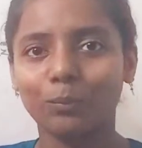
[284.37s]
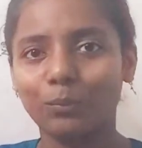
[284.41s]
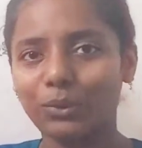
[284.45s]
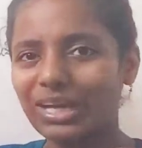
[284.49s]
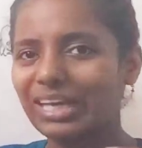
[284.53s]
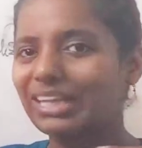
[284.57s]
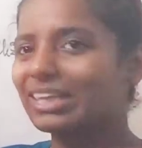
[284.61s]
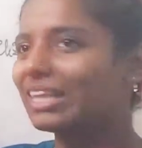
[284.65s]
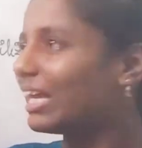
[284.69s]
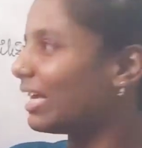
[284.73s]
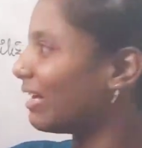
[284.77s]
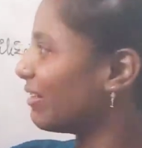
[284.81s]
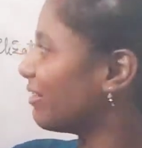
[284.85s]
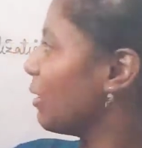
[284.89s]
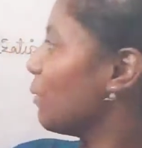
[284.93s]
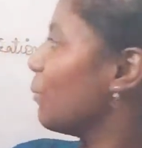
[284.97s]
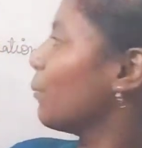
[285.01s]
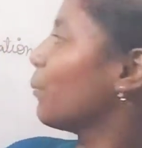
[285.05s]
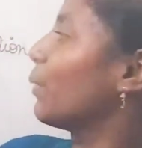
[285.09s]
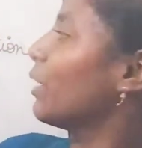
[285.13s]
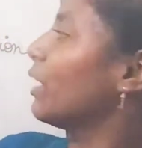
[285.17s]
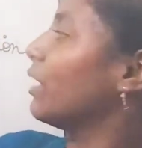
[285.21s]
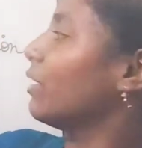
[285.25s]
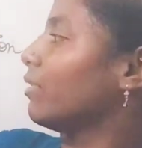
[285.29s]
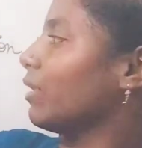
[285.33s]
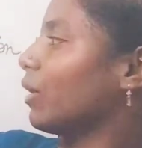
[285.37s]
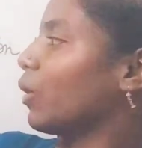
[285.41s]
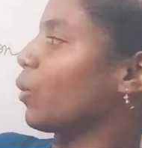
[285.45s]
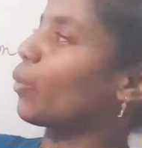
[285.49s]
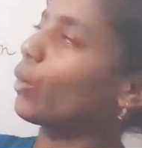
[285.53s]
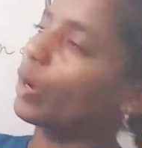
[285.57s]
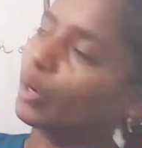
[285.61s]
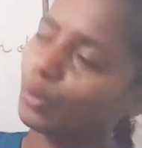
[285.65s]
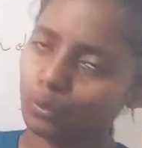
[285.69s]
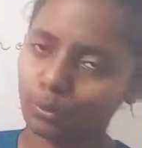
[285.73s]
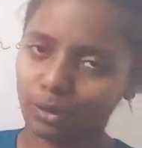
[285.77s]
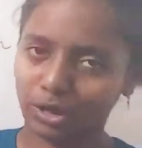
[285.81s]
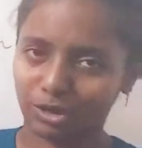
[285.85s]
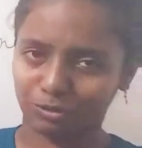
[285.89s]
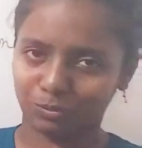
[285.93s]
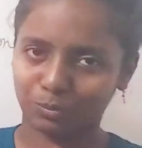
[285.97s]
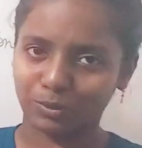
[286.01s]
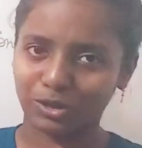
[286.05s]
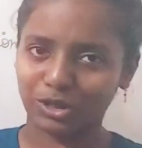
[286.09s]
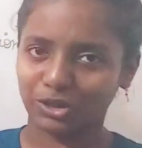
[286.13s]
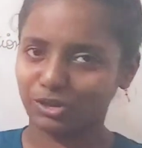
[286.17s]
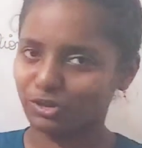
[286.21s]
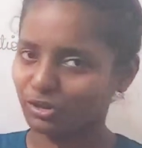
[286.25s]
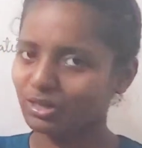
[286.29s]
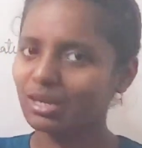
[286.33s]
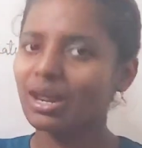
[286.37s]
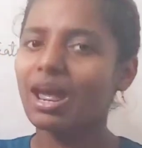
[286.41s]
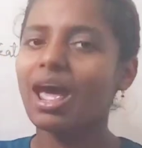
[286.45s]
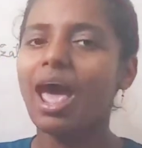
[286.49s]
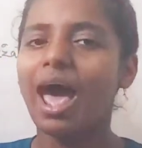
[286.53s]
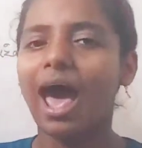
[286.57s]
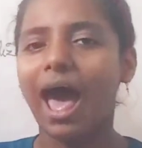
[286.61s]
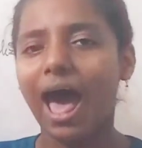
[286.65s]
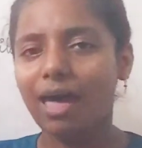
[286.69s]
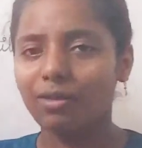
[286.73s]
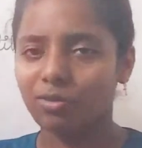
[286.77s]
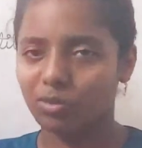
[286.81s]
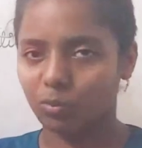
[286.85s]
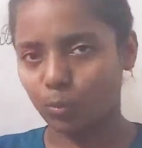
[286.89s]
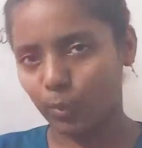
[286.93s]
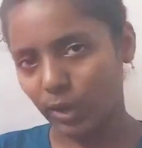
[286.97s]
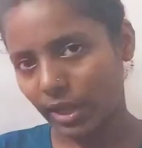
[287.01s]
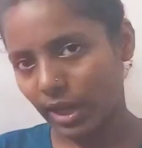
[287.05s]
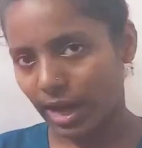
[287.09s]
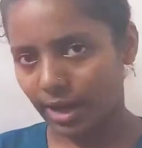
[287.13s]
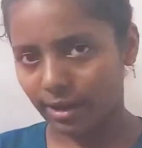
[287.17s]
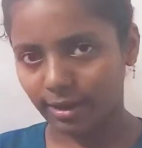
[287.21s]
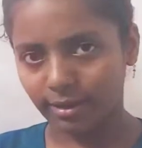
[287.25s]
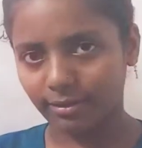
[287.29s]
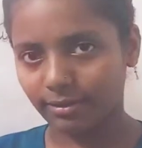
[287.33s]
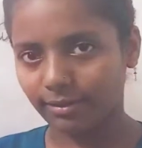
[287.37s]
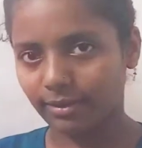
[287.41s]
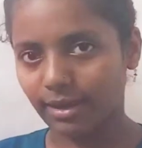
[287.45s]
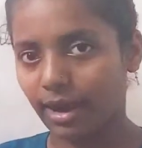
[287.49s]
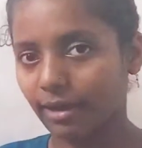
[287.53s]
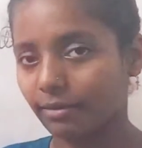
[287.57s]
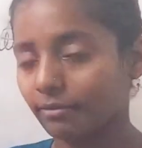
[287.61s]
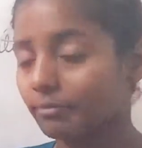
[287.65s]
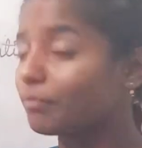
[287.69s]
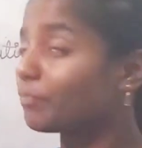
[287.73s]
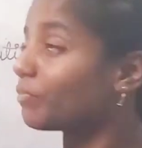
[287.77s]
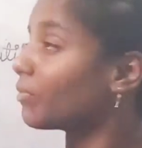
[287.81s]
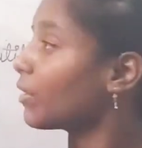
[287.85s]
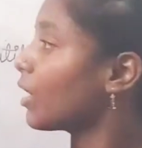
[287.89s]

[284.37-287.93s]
Breathing simple is equal to respiration as we understand.